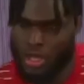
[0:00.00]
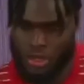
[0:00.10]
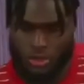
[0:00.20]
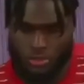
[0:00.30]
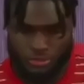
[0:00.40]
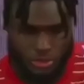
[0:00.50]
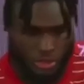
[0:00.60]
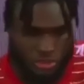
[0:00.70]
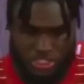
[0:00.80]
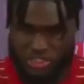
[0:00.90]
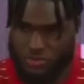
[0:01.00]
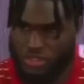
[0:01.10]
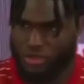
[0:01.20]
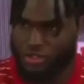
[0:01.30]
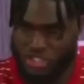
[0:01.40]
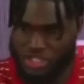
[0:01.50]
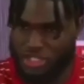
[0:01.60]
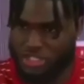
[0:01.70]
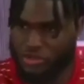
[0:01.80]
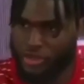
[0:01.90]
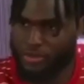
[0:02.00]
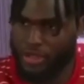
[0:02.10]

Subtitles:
You know, Justin is a great